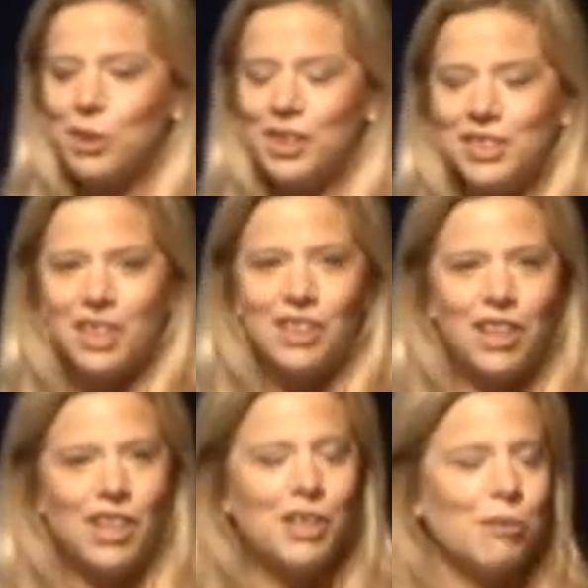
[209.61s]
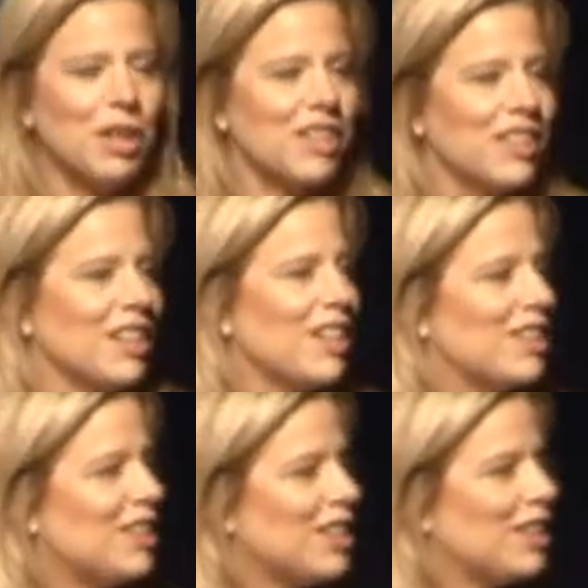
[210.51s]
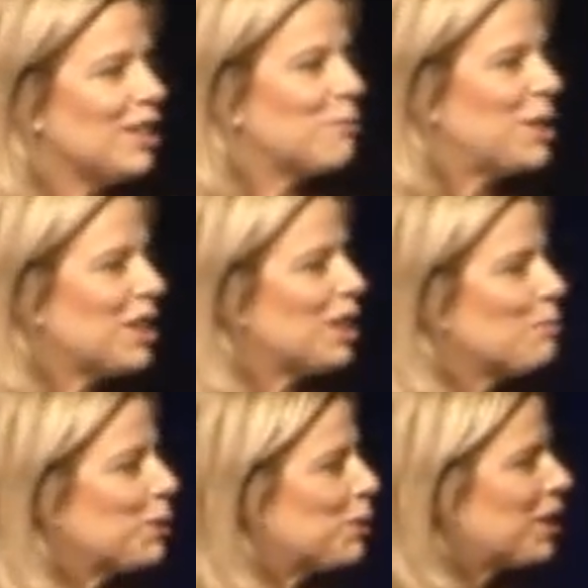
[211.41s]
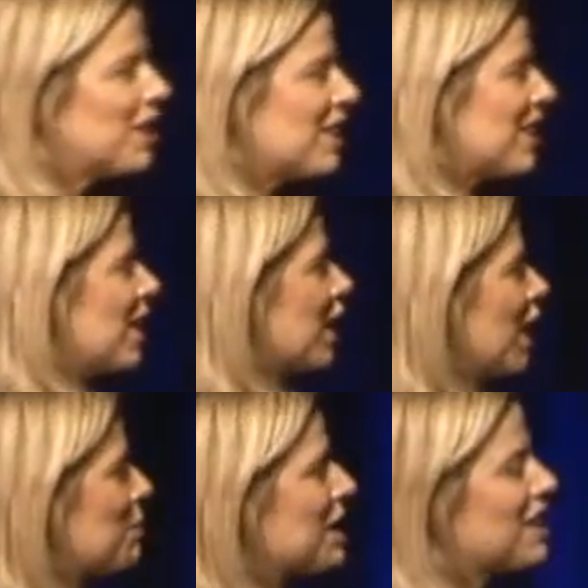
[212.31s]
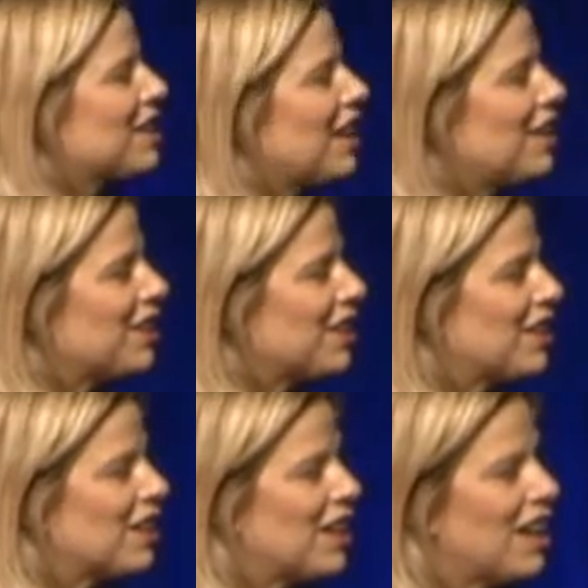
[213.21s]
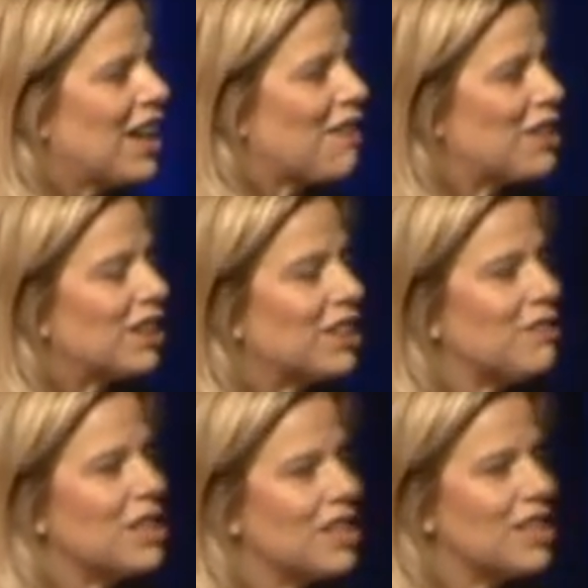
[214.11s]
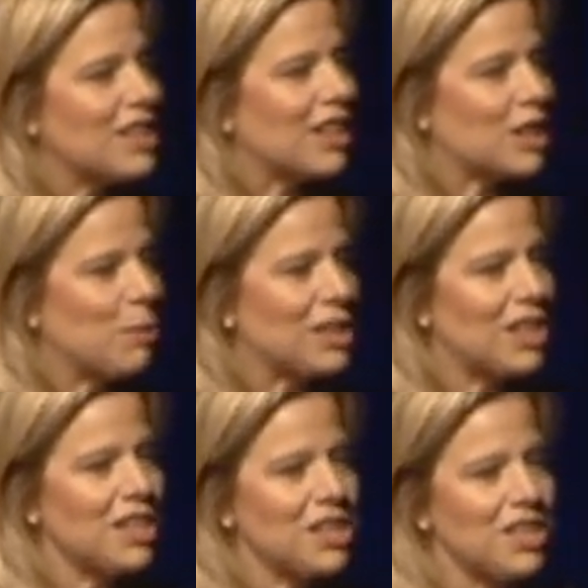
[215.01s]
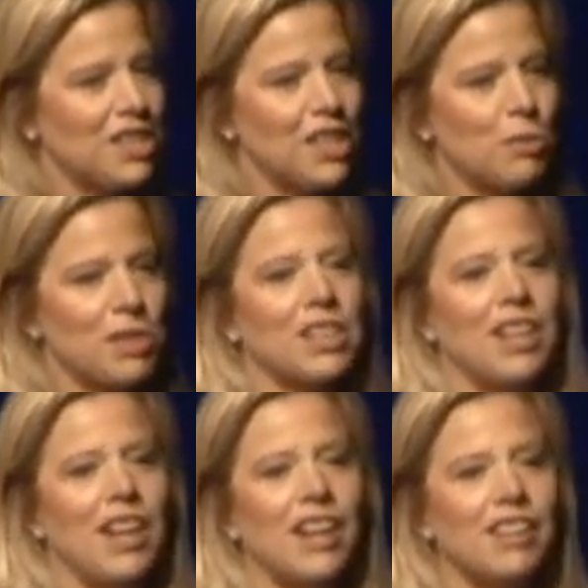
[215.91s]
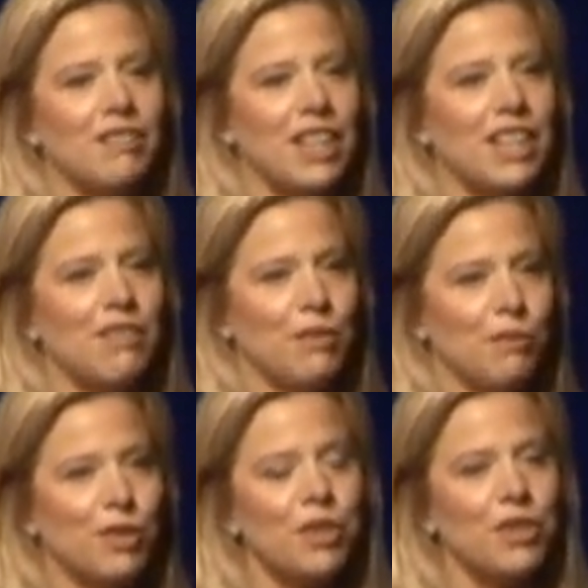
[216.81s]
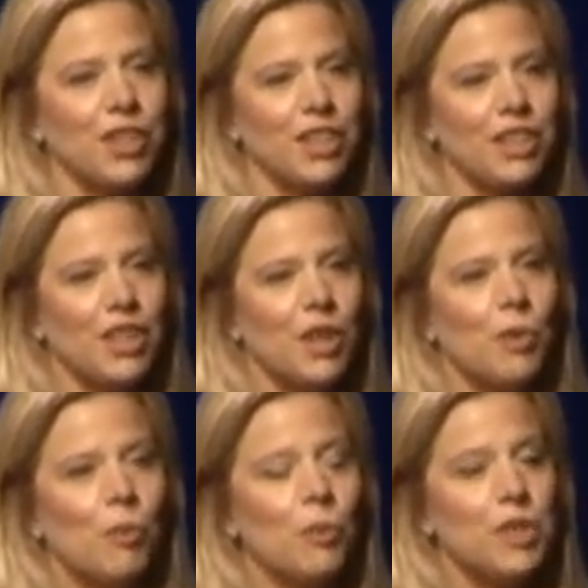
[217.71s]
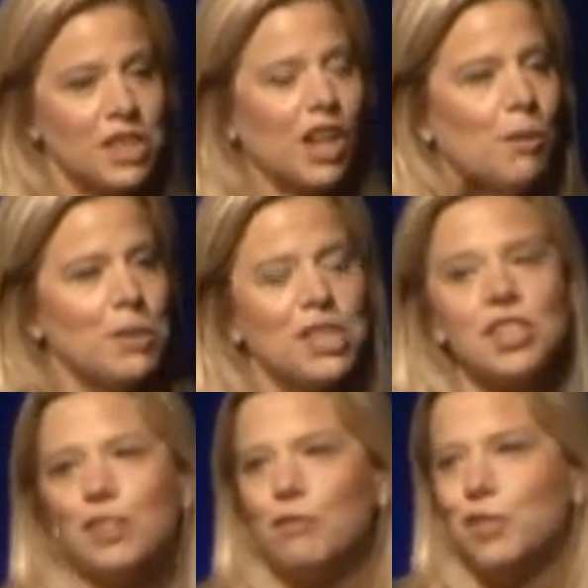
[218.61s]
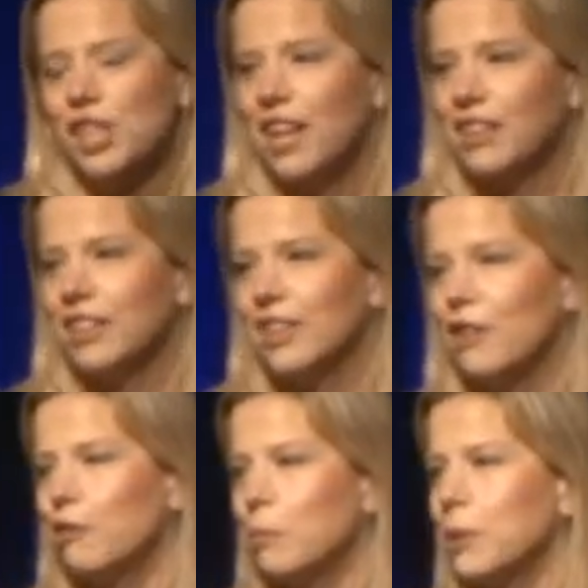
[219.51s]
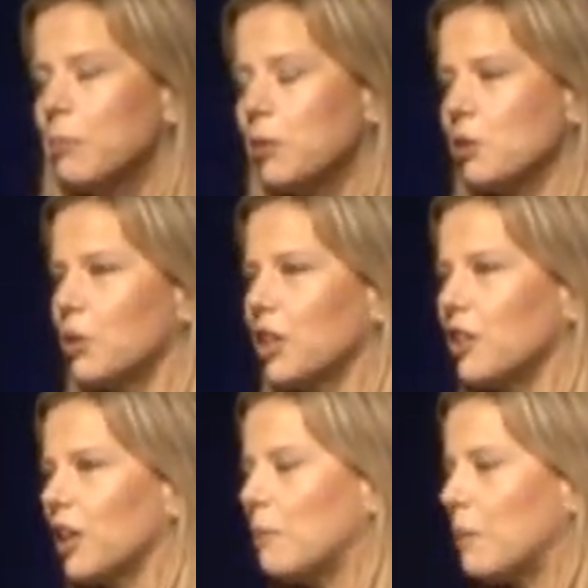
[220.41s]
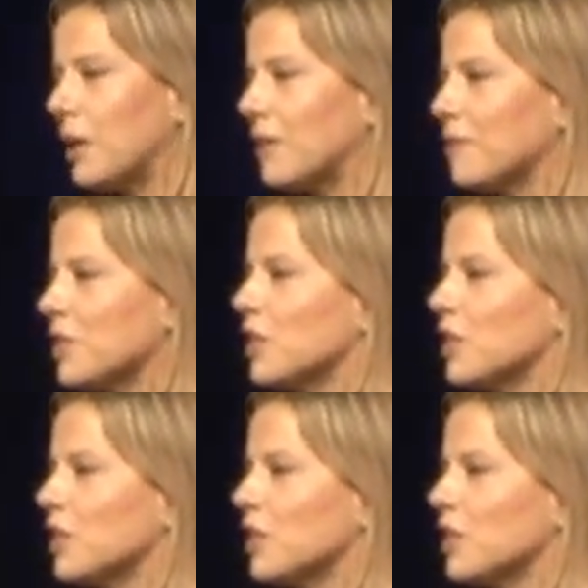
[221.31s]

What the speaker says: world, along with the being an employer, coming together and having to live to these expectations is what's going to elevate even further this competition for talent and for people to work in your company.